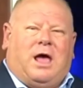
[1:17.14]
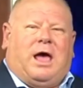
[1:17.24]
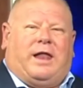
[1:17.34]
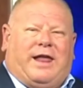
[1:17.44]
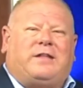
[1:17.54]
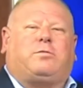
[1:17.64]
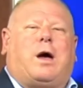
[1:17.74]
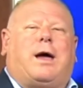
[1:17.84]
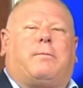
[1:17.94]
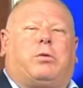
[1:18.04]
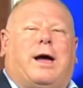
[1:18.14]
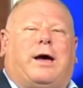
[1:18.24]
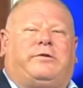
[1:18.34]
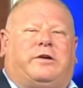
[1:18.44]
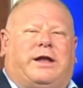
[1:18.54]
And that's why I'm
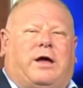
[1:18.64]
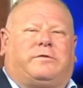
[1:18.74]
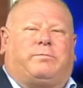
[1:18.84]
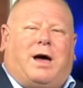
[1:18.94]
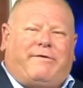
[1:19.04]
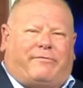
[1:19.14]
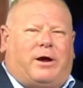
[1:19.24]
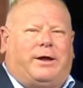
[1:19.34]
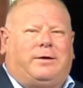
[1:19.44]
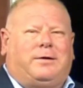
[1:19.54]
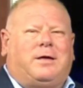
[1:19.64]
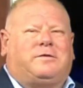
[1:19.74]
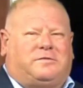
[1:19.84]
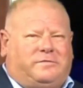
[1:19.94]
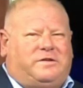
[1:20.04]
proud to announce my friend,
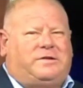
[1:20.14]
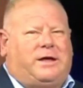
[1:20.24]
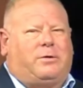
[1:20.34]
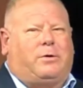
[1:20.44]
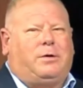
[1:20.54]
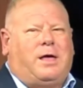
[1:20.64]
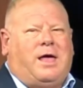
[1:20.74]
Susan Dinkel,